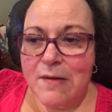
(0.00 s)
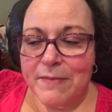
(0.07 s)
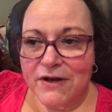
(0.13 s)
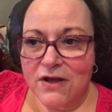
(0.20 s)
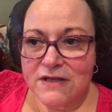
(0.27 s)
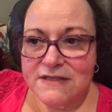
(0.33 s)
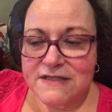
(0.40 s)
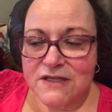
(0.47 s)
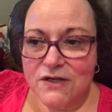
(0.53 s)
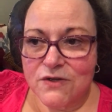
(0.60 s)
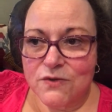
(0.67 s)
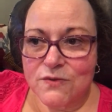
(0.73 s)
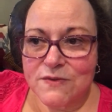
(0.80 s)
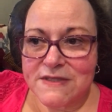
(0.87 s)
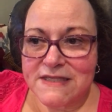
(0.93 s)
But
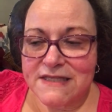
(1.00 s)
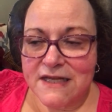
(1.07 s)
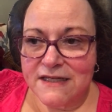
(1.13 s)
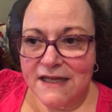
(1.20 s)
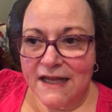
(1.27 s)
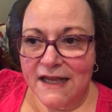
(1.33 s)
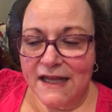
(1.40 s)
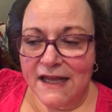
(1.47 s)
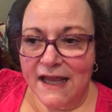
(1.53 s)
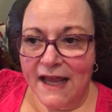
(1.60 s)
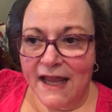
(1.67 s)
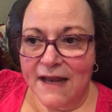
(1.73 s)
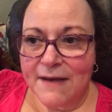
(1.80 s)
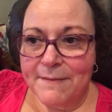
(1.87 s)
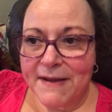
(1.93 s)
also Sunday
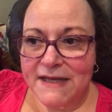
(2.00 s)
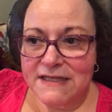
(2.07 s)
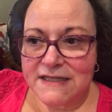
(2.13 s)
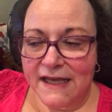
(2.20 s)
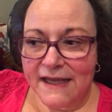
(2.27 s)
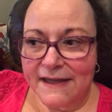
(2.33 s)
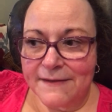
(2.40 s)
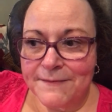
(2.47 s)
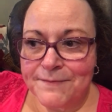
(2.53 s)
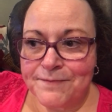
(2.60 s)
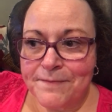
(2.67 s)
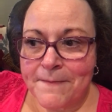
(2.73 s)
and Monday,